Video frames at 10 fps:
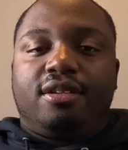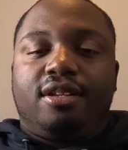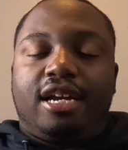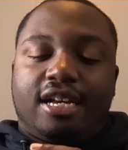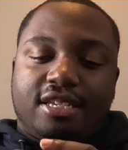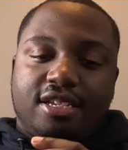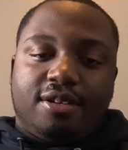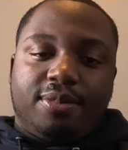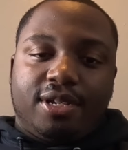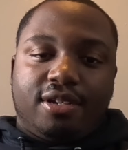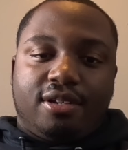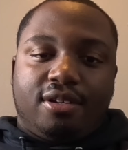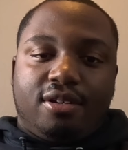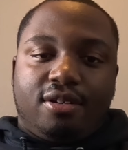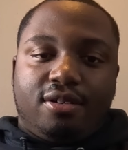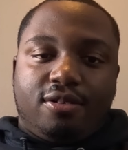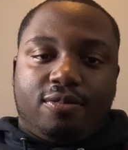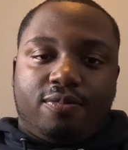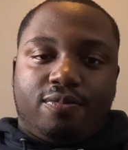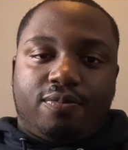like I said, man,
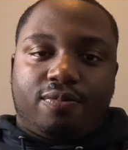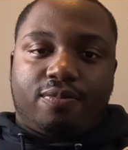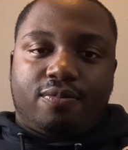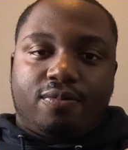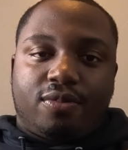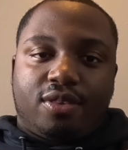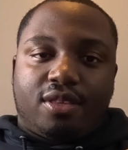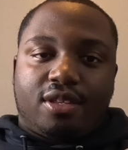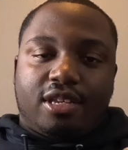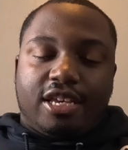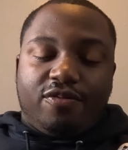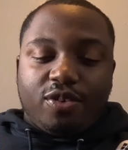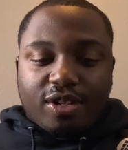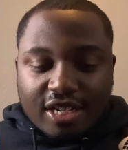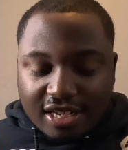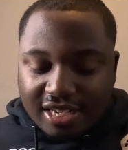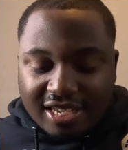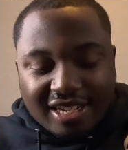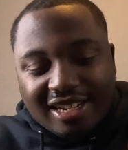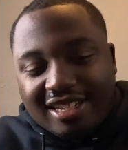um, if you're looking to get